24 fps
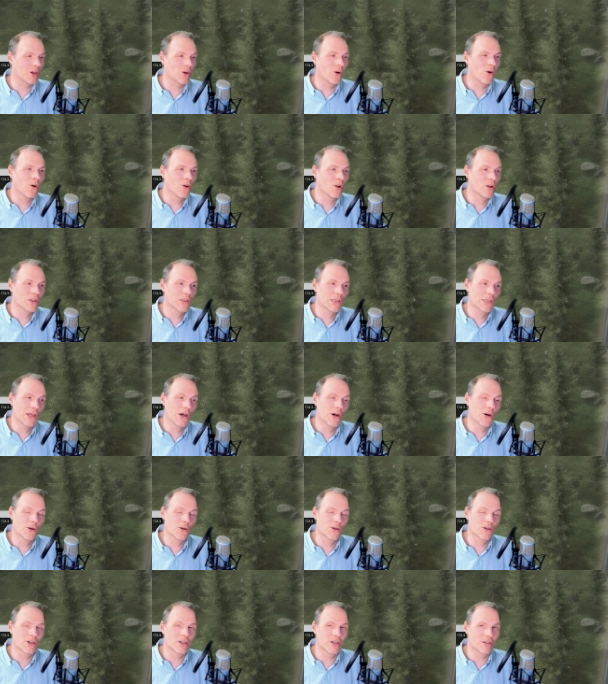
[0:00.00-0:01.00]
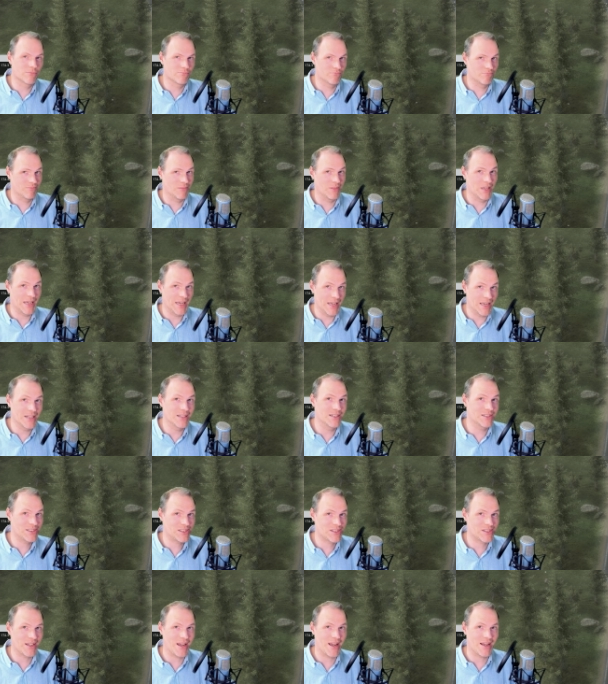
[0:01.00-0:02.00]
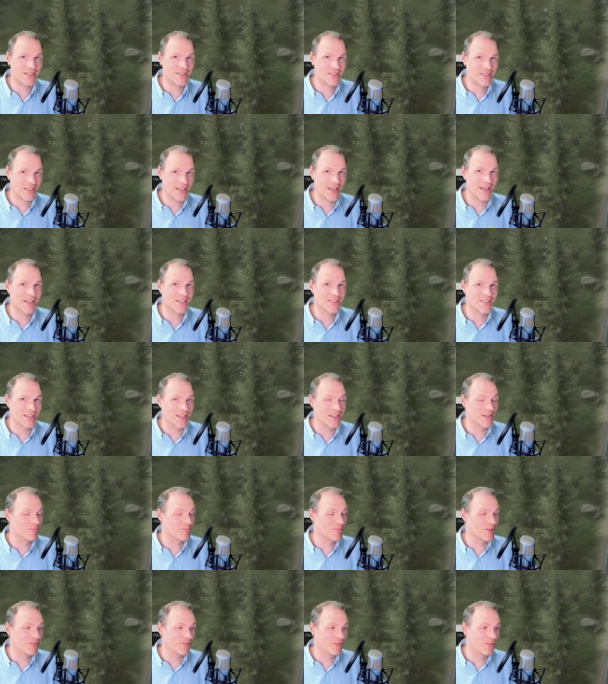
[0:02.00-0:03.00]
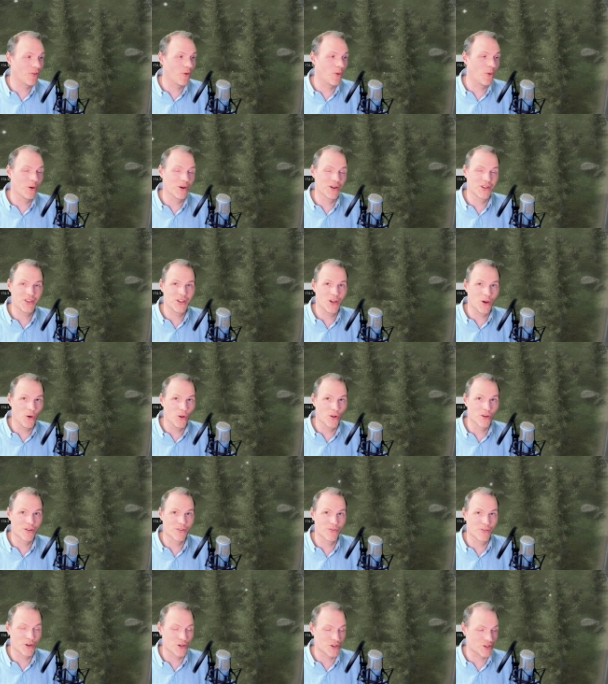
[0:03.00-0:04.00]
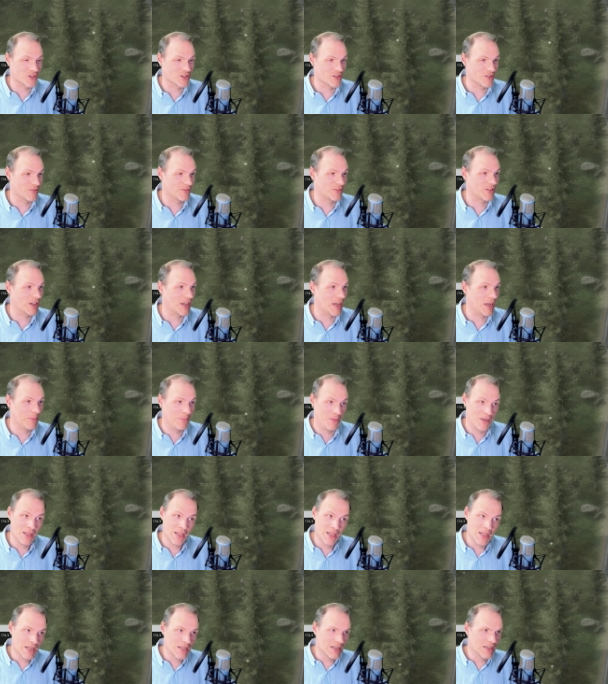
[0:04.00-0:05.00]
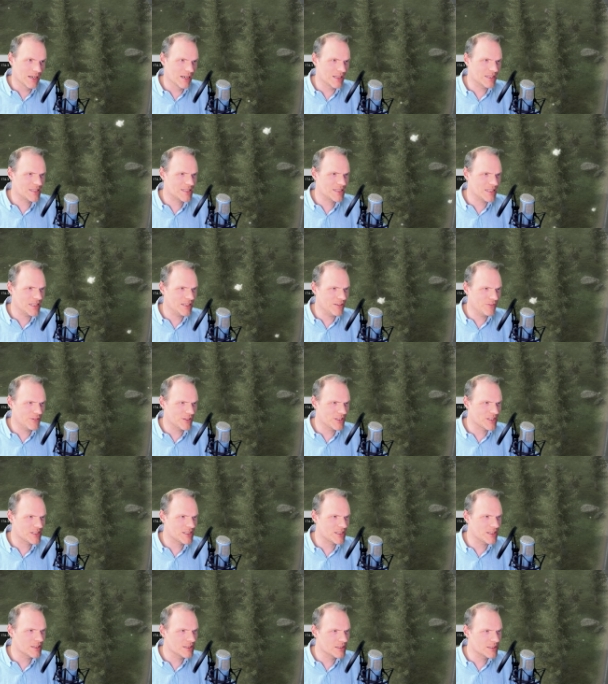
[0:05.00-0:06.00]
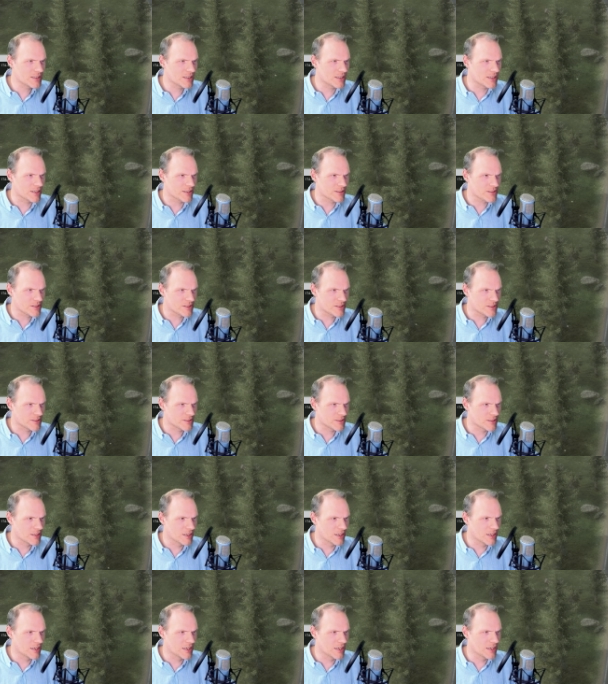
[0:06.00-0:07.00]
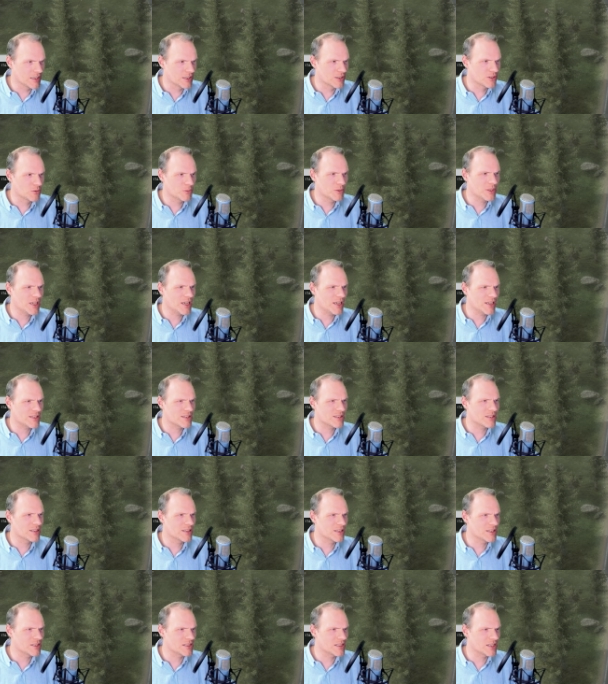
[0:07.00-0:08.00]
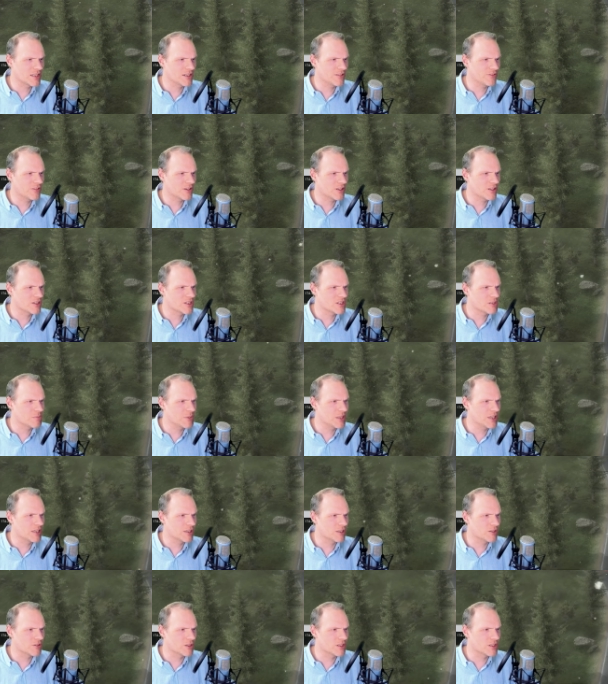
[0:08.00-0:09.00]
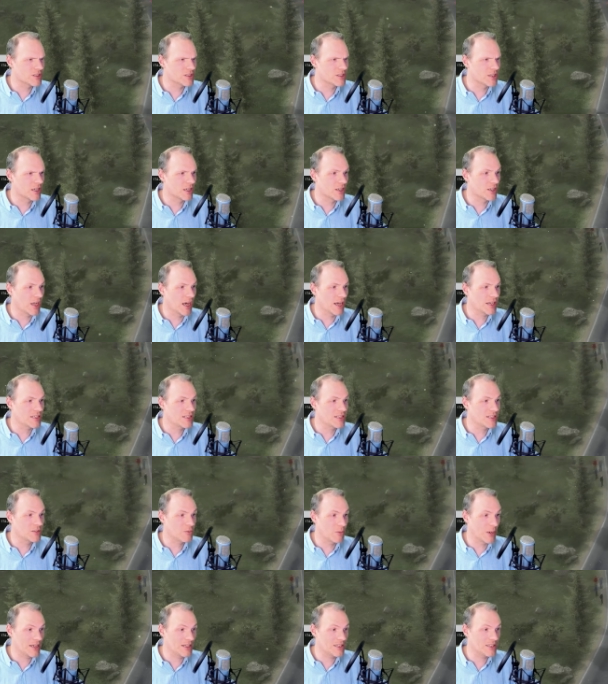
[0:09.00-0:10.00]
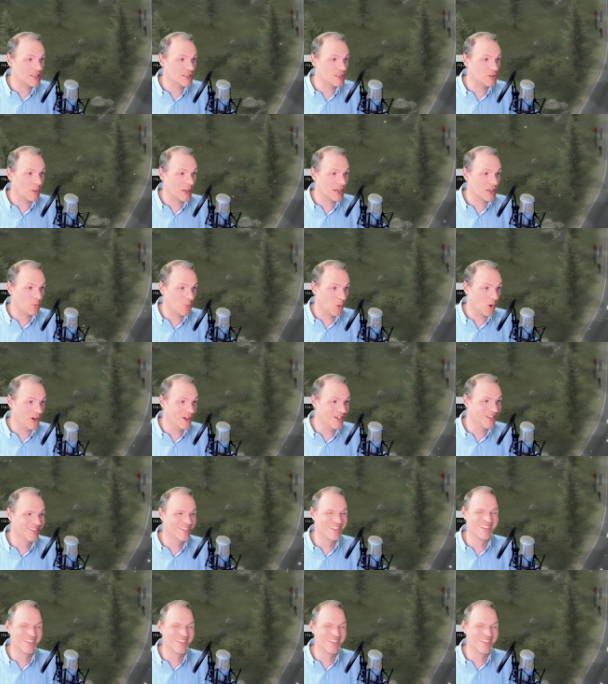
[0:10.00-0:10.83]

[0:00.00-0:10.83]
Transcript: all know Hillstat kicked in before in the older versions of the game. Let's see if it still does. Do we get a significant speed increase here? 19, 20, 21?